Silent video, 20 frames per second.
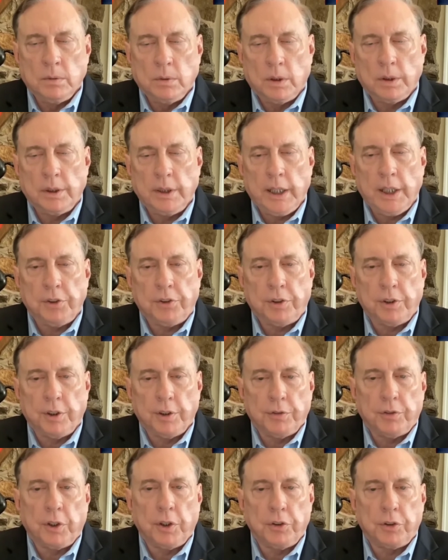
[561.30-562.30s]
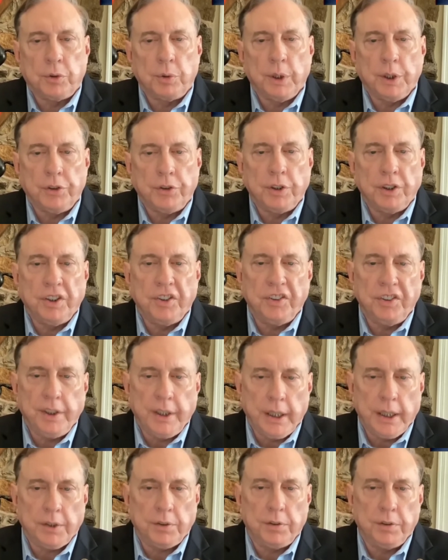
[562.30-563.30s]
Well, the answer to the first question is
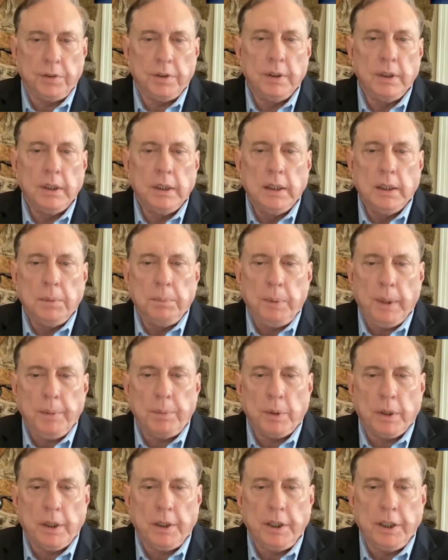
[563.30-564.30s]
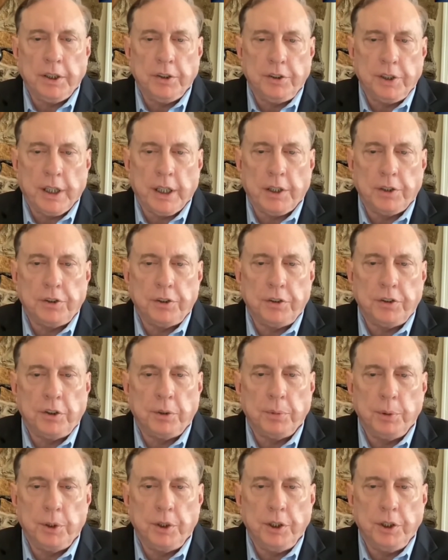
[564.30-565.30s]
yes. People in the intelligence
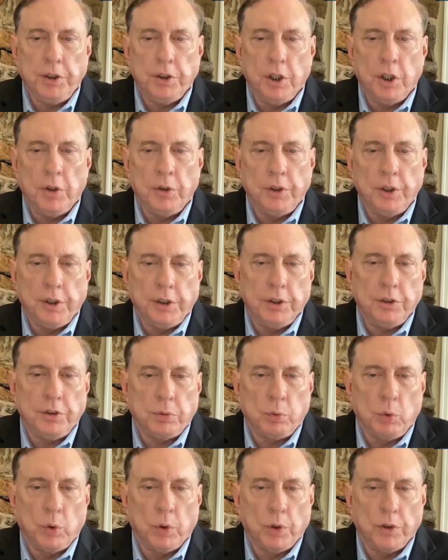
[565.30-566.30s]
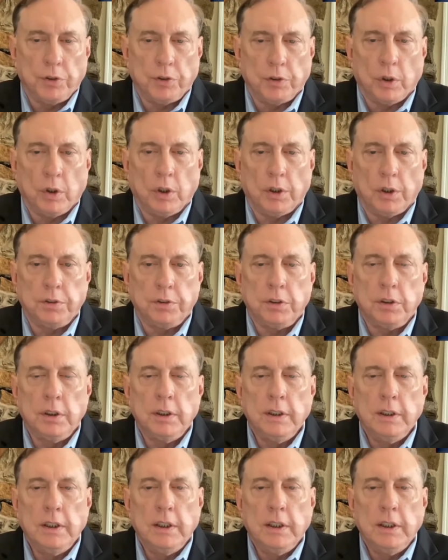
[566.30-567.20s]
community know that this war is lost.